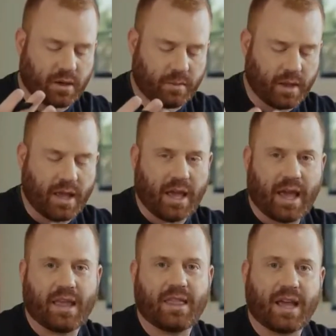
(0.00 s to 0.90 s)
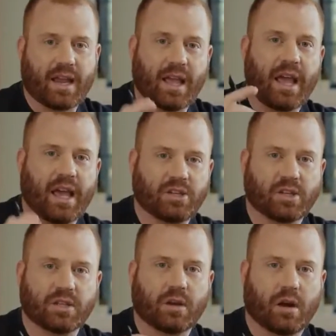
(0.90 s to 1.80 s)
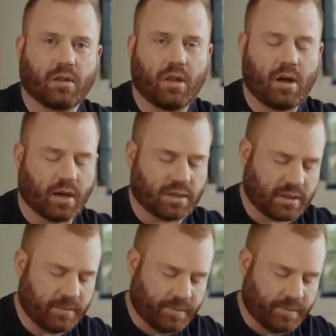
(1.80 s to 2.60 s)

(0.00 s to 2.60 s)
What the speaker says: up, and that hedges our loss.